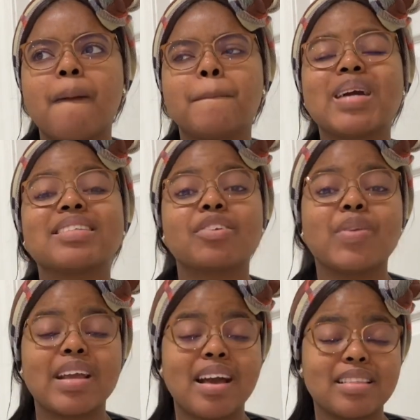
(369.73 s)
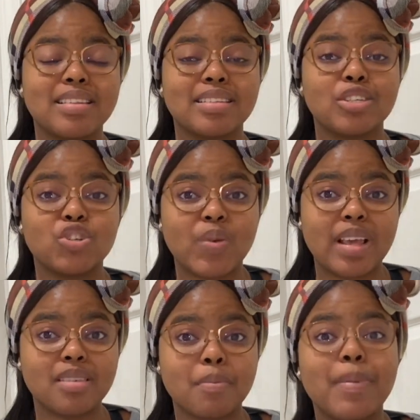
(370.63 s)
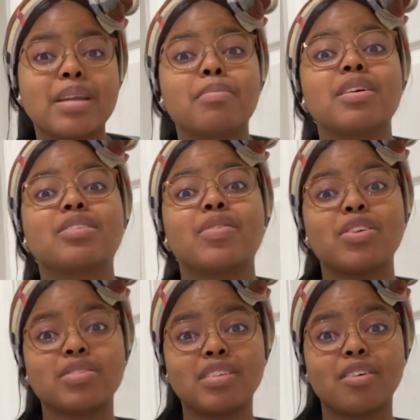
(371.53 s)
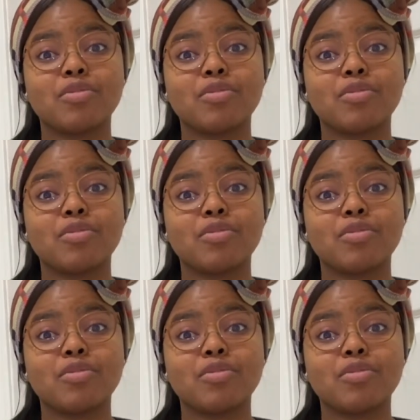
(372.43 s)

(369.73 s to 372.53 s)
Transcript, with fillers: mastering others is strength, but mastering yourself